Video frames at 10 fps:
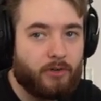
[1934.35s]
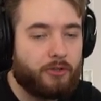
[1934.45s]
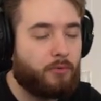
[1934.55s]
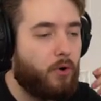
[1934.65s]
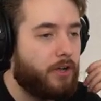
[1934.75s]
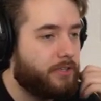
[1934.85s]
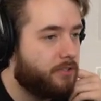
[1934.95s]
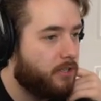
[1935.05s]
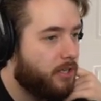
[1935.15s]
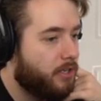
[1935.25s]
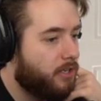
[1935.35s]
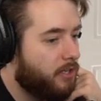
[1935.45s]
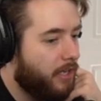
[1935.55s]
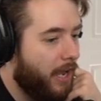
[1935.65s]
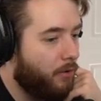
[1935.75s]
otherwise,
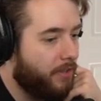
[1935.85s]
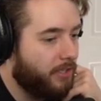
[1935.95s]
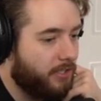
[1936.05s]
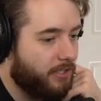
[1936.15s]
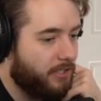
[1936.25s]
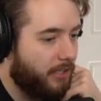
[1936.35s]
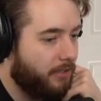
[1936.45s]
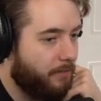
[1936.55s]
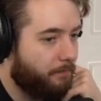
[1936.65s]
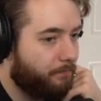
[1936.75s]
how are they going to sell it?